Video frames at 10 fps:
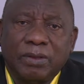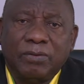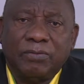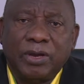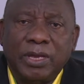
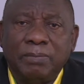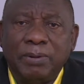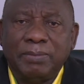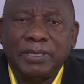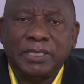for
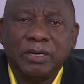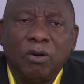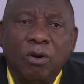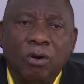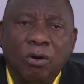implementing
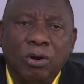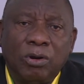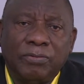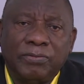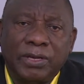all
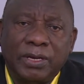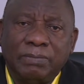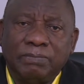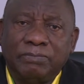of the